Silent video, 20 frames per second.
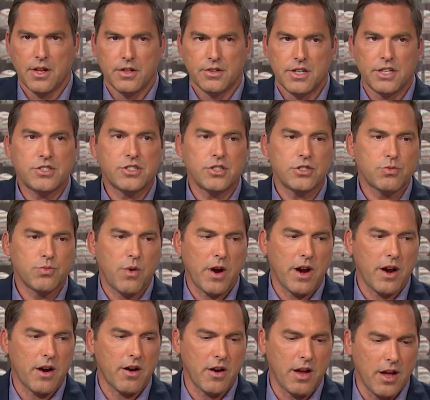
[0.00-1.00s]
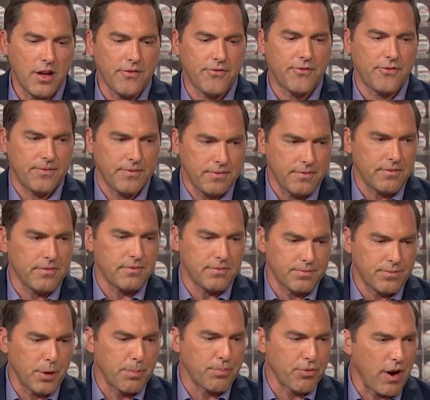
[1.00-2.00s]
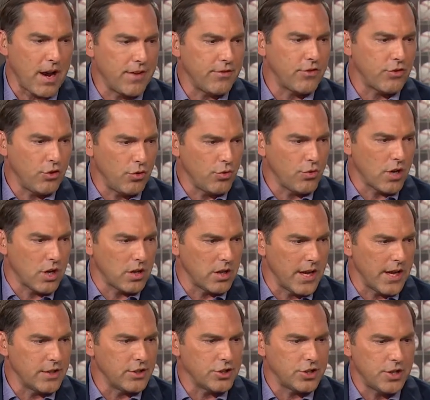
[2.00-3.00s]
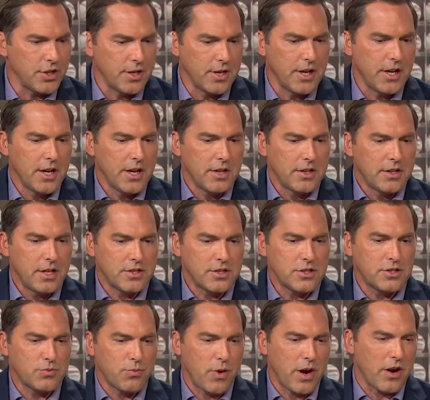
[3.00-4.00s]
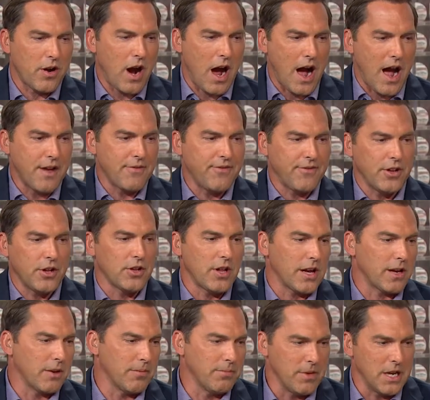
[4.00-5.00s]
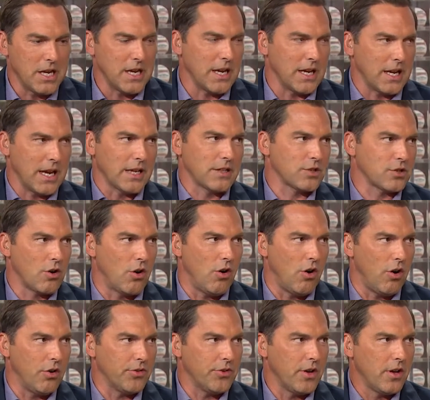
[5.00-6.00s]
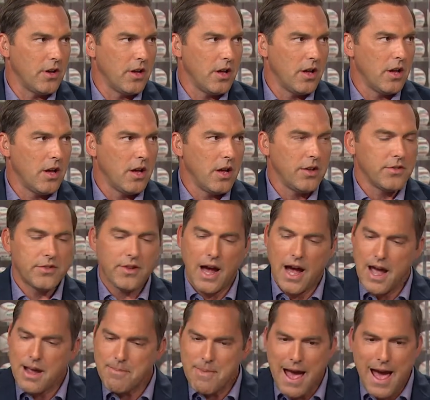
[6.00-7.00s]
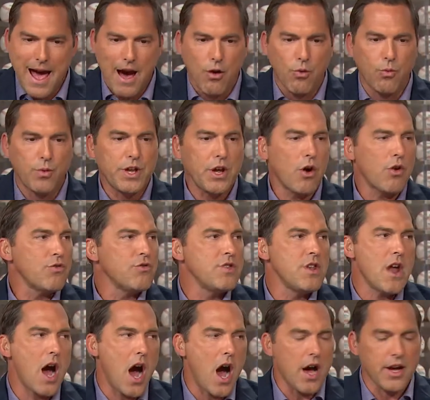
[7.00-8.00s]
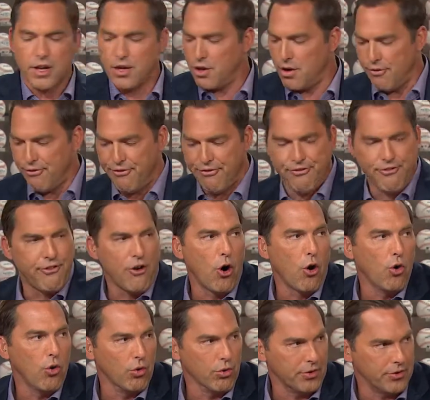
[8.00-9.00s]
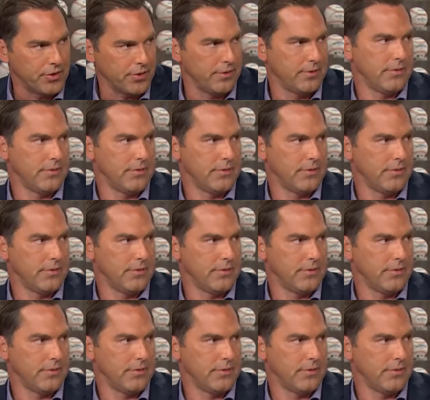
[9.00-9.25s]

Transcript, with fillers: this is where, if the Braves do clinch, this is where I feel like a meeting gets called. Time out. We are not going to fold.